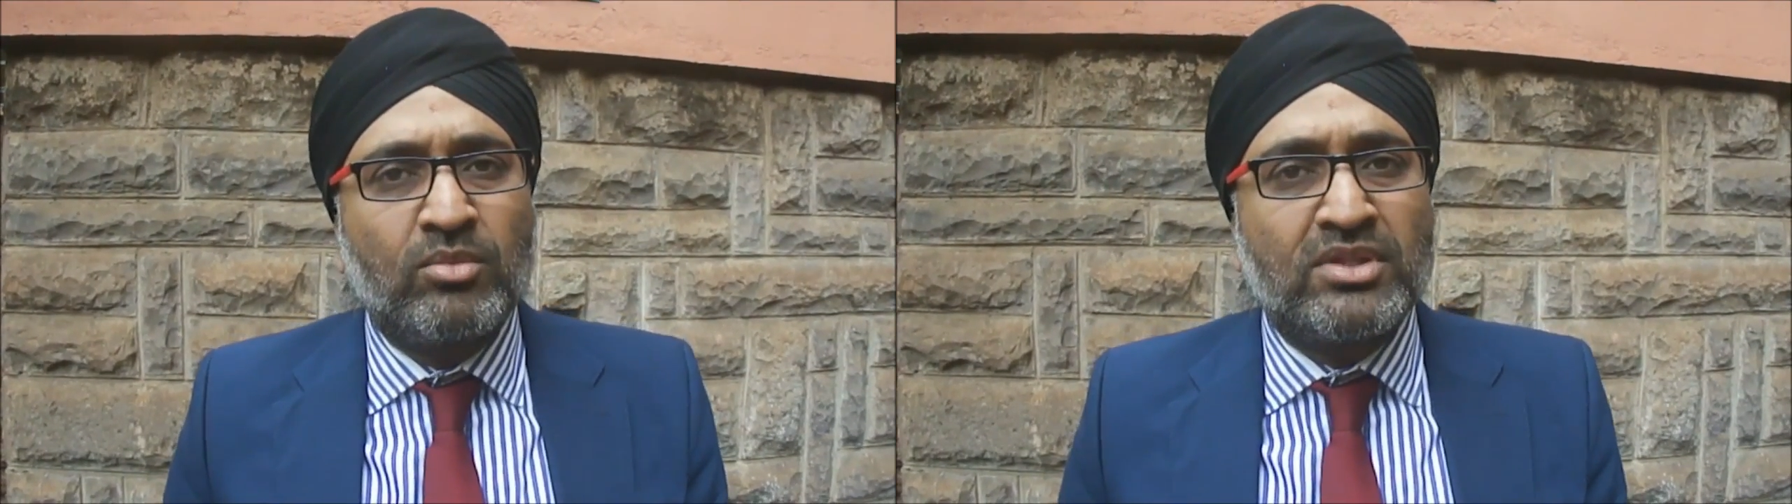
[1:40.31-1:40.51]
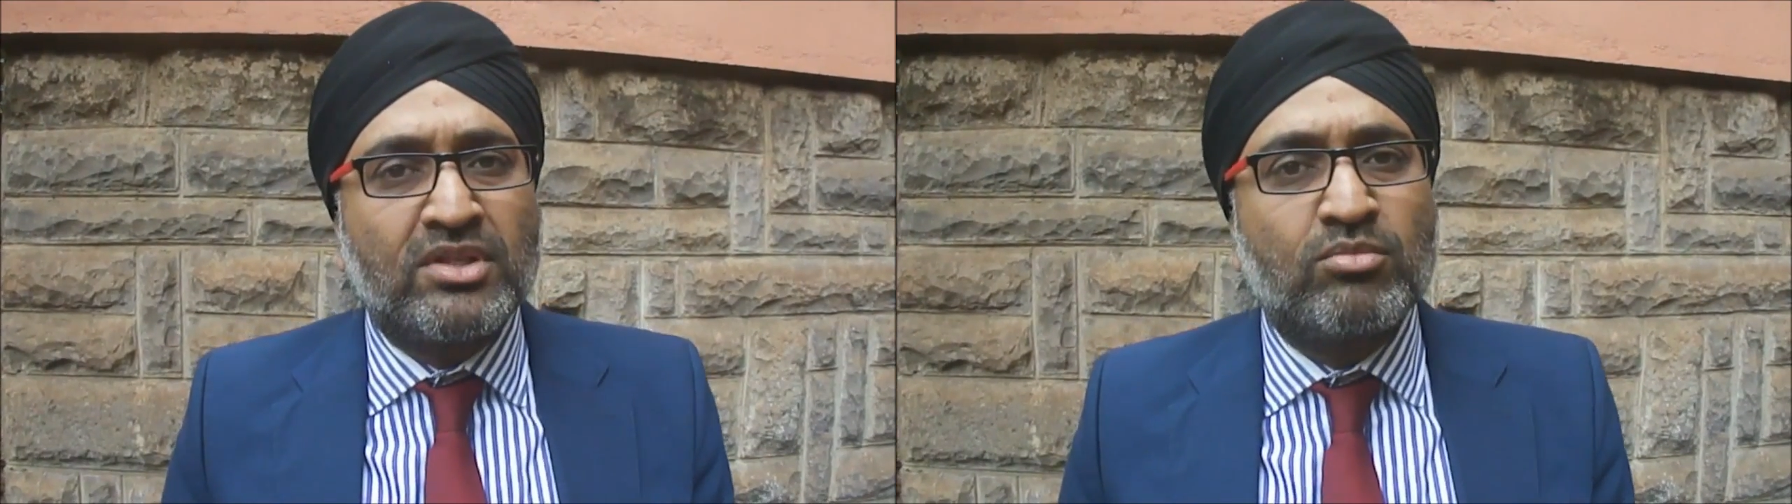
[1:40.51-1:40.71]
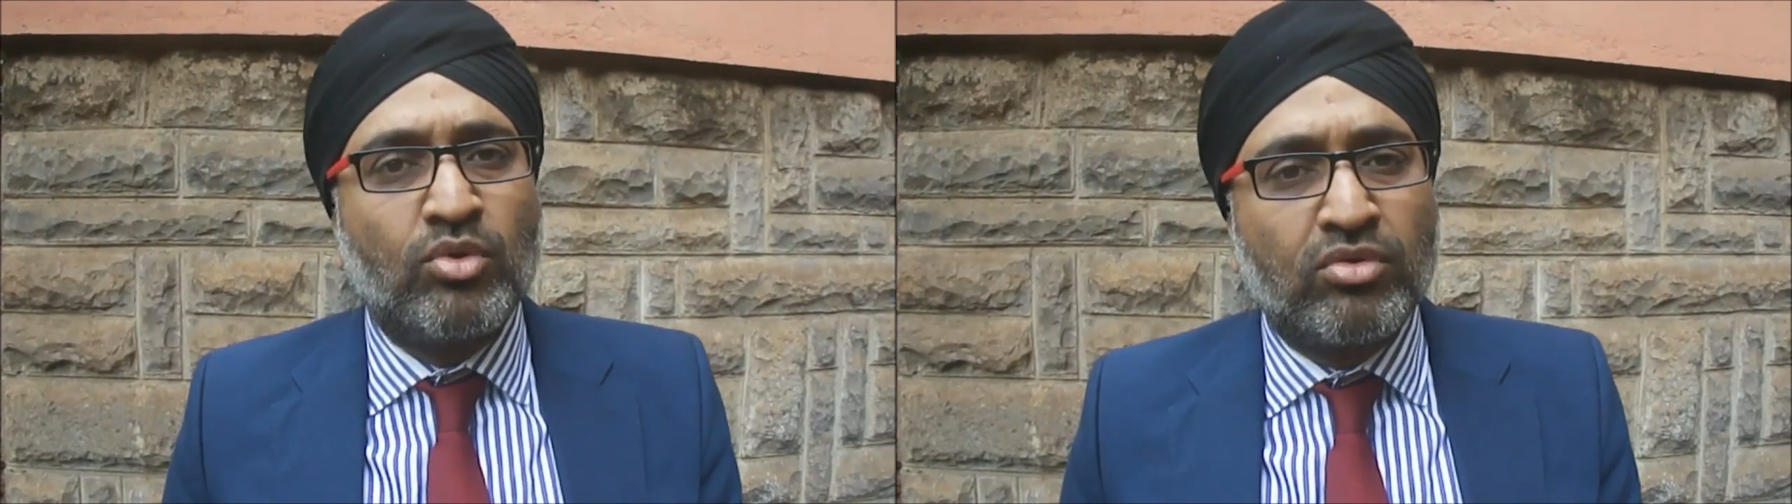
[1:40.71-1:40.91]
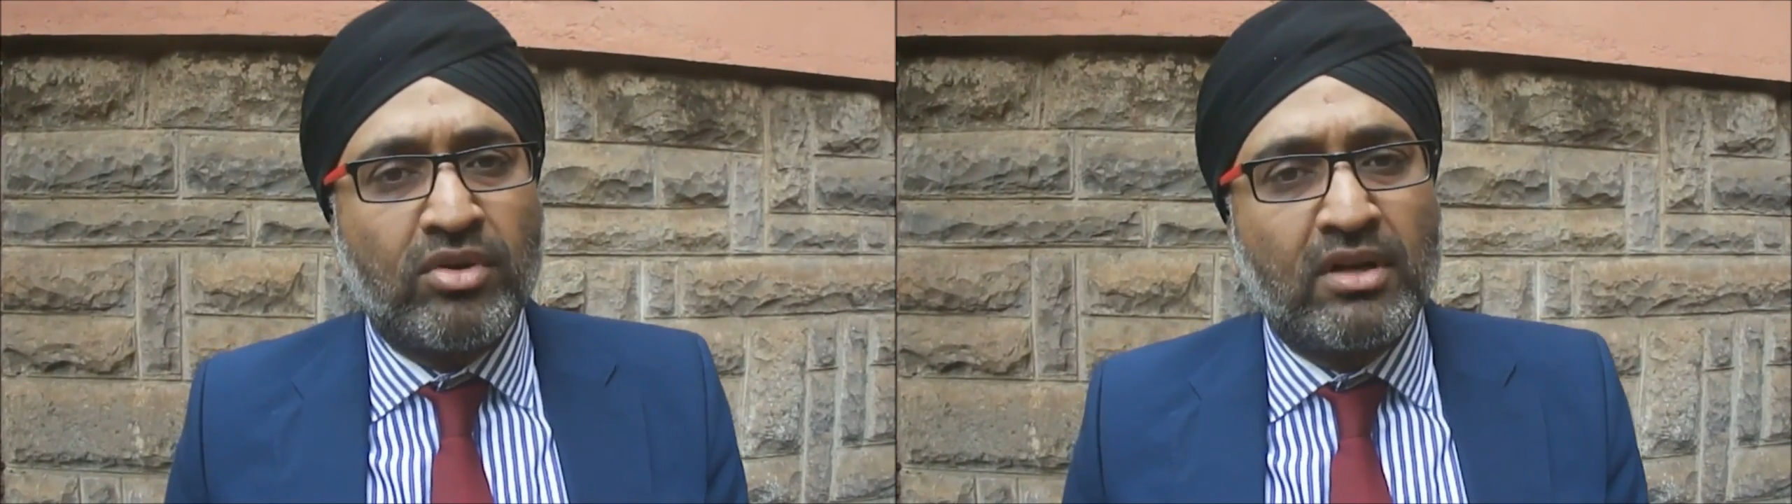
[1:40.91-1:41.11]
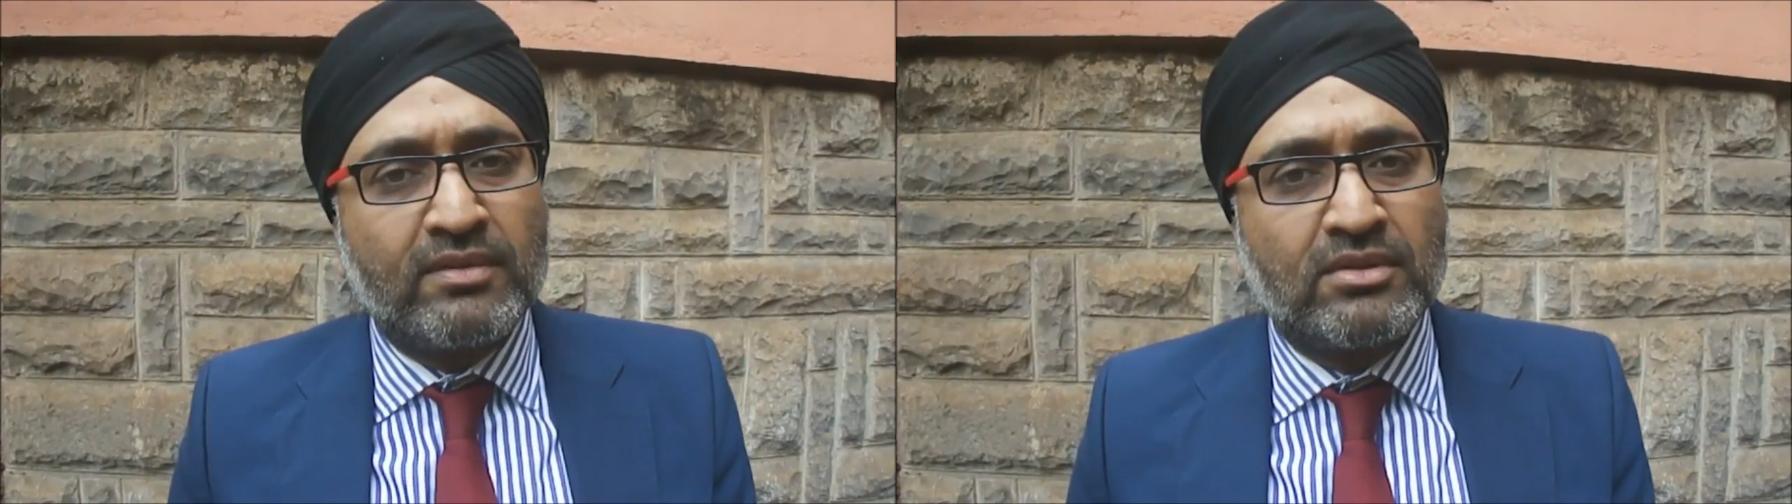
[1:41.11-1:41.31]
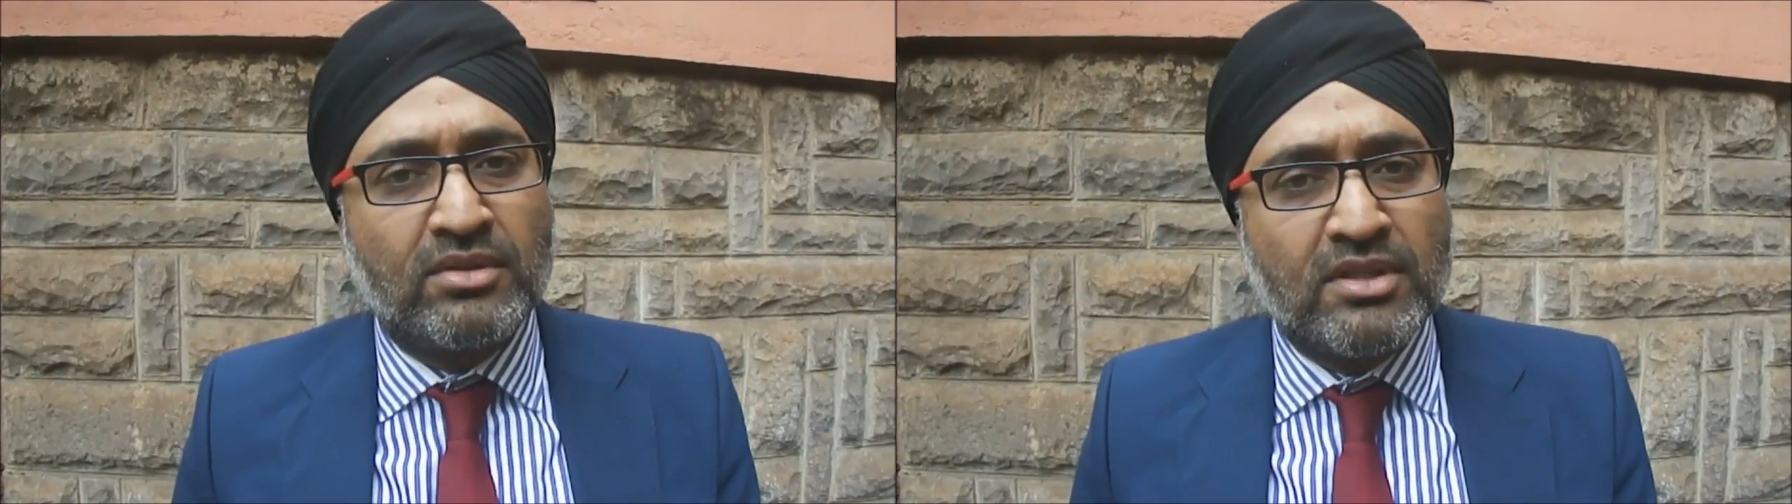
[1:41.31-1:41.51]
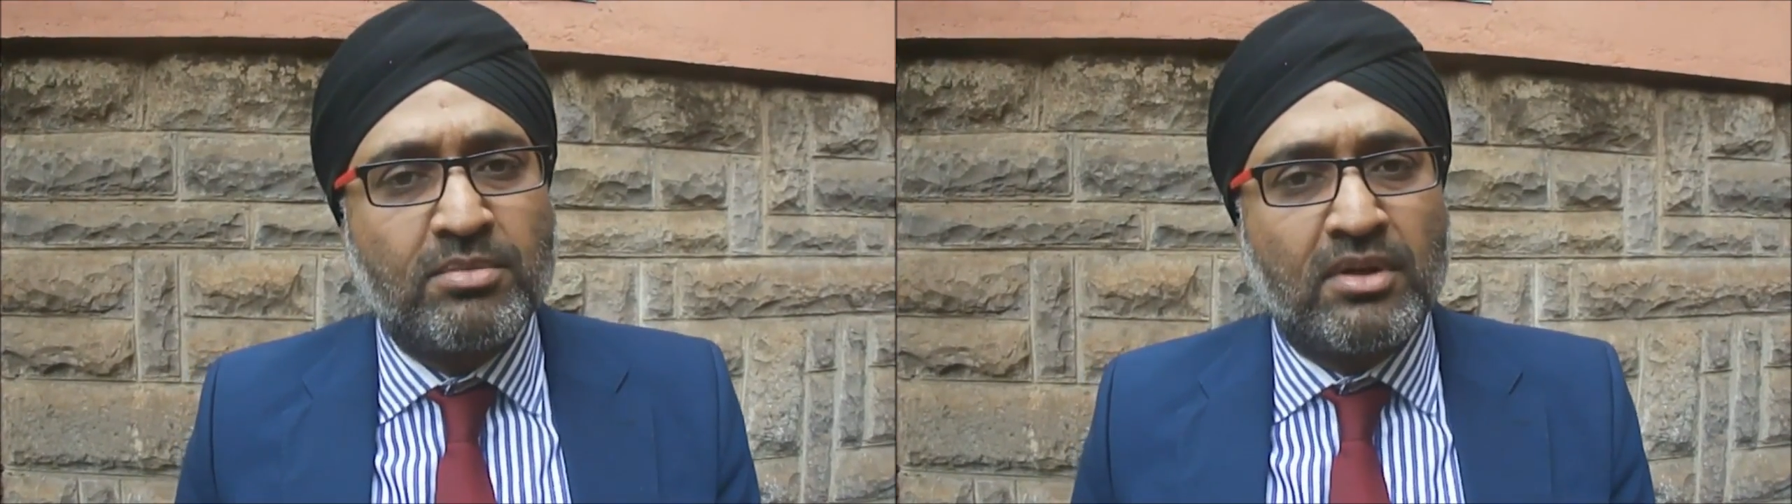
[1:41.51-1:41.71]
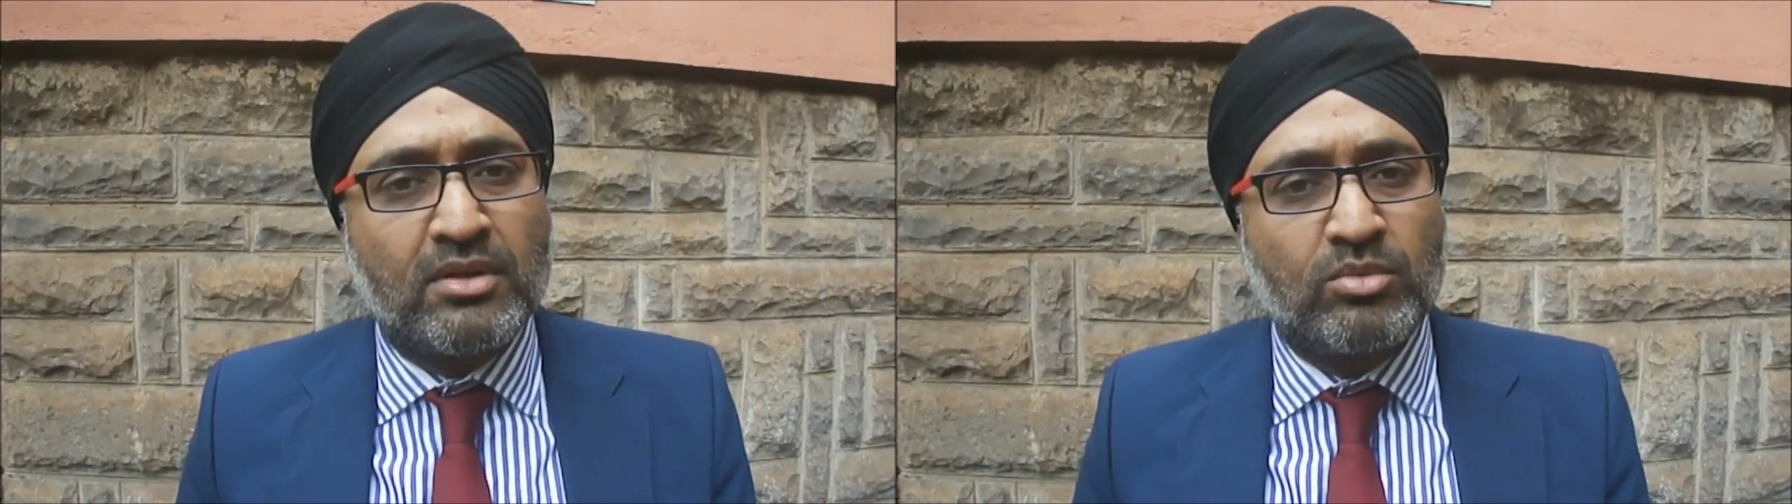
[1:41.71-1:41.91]
which is more relevant to this
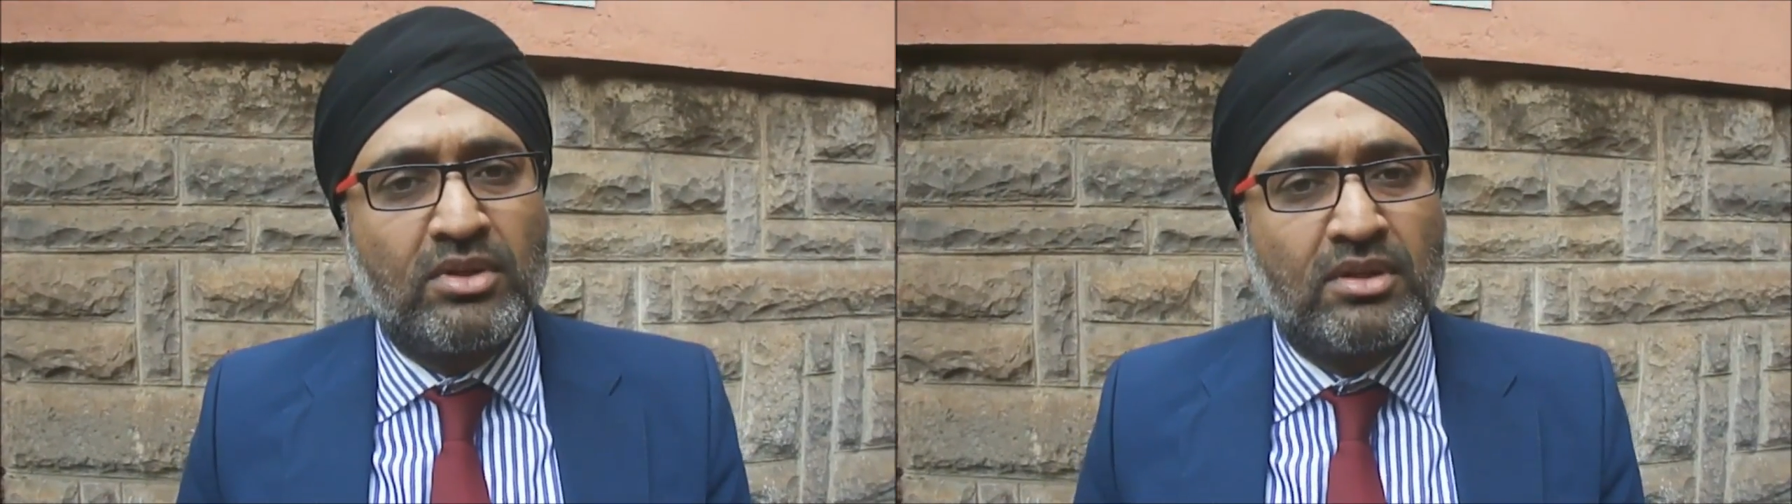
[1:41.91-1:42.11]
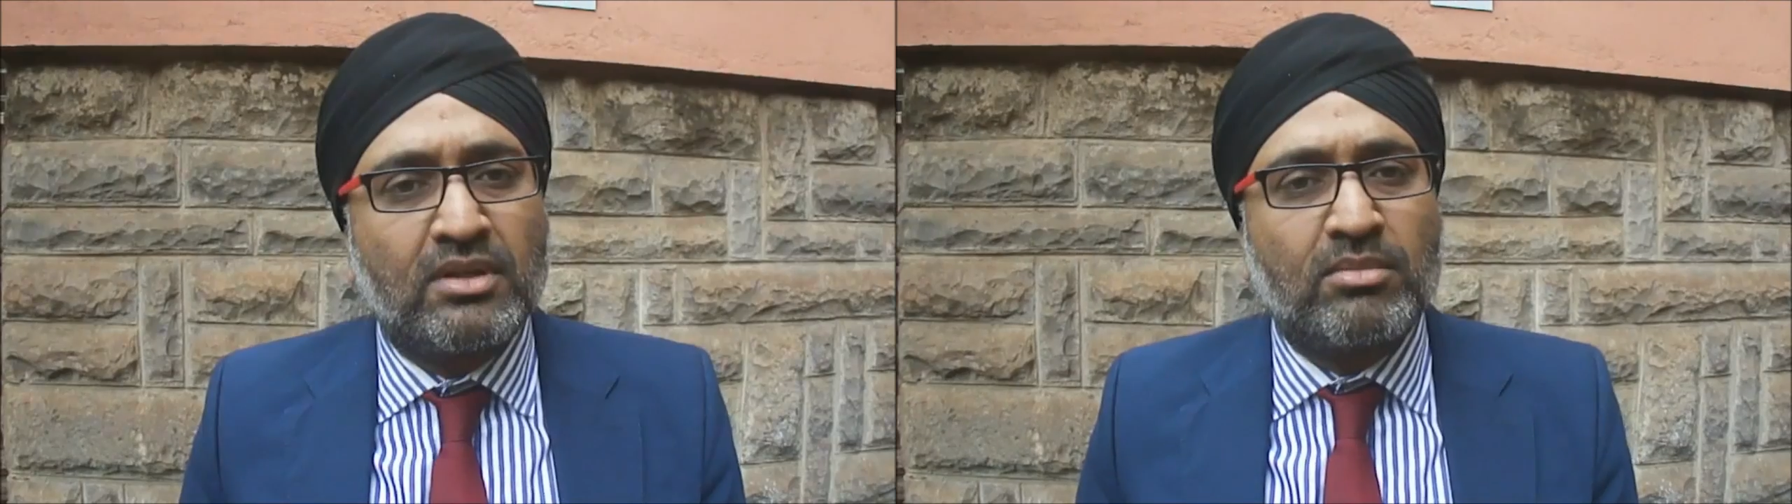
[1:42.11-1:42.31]
part of the world,